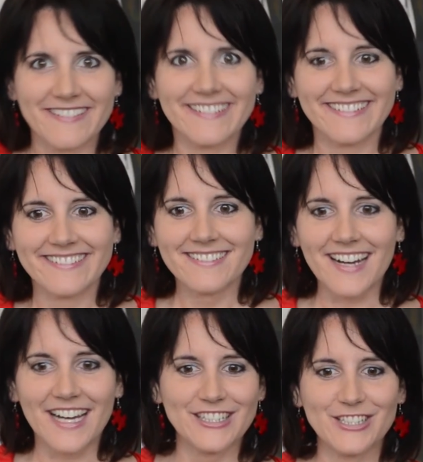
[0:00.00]

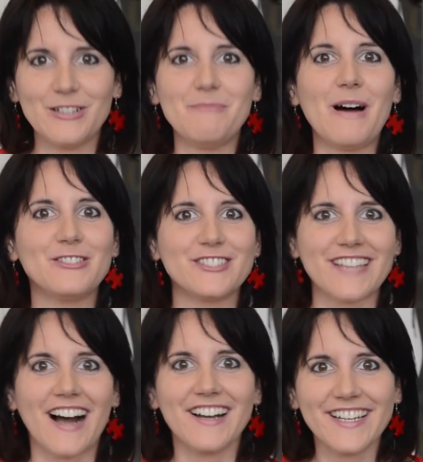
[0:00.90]
I knew about the
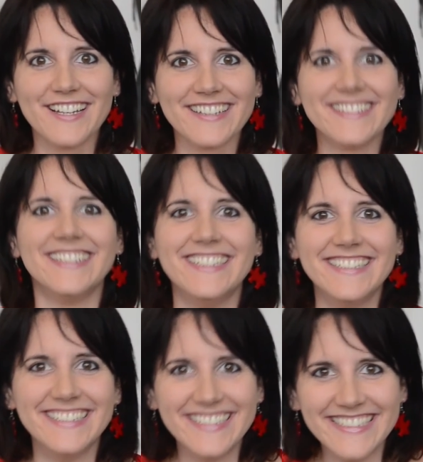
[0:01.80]
tonguing.
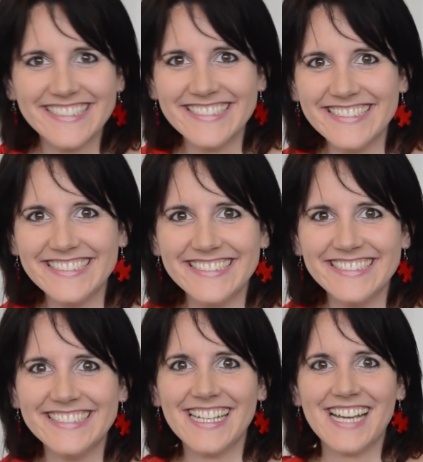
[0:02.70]

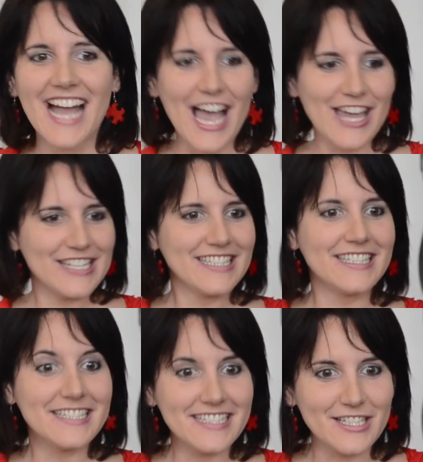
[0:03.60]
I think
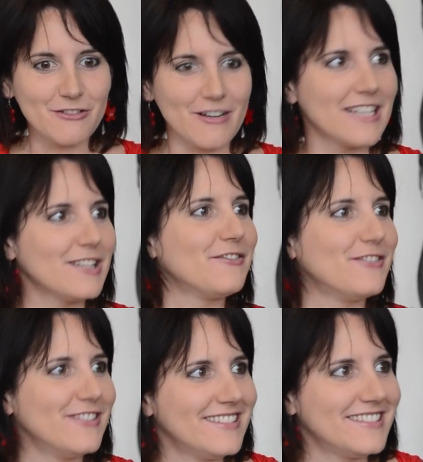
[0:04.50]
this is a great
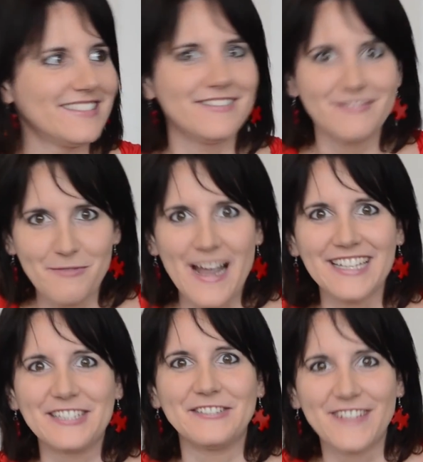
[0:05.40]
way
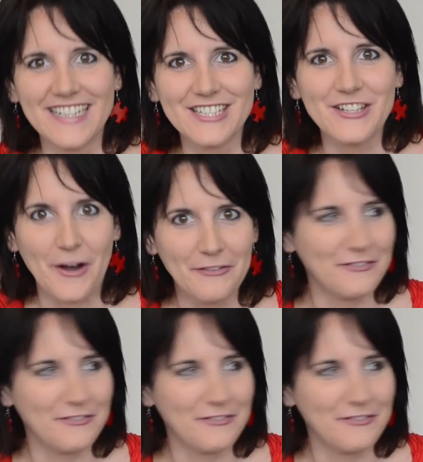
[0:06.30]
to finish off.